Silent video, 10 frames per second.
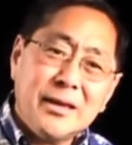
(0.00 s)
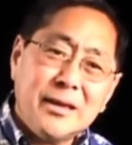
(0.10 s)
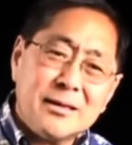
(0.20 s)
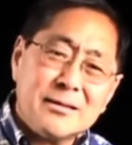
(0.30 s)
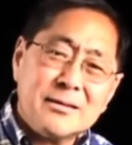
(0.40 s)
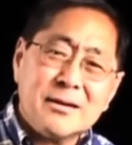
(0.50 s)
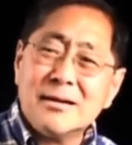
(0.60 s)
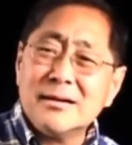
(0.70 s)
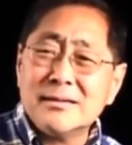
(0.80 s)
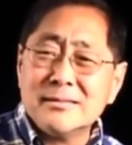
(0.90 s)
and
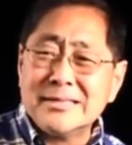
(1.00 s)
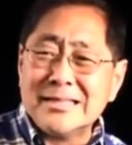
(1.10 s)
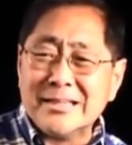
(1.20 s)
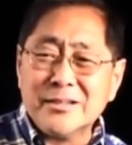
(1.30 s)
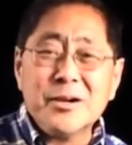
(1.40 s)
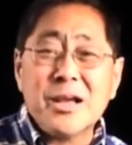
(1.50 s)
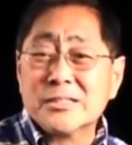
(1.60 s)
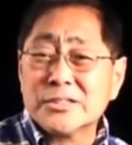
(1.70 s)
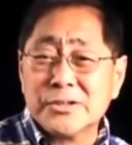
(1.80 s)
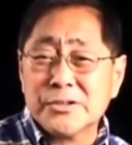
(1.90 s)
uh, the
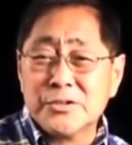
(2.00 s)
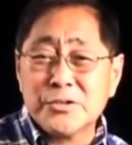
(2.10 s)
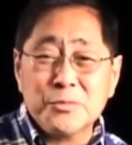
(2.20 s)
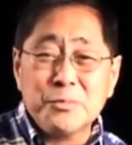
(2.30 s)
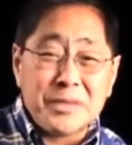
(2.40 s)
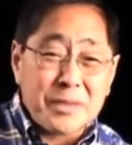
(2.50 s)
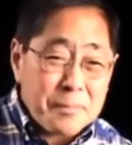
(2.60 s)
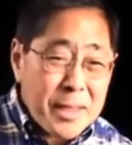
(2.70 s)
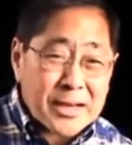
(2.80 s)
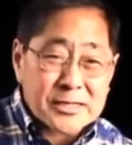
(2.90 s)
introduction to
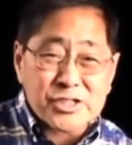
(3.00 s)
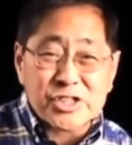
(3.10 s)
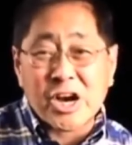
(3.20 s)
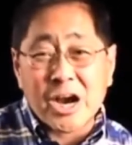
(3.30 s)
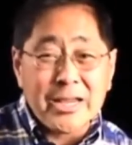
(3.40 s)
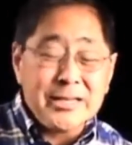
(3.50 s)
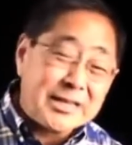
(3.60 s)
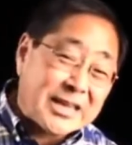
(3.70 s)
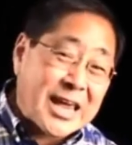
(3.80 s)
BMX kind of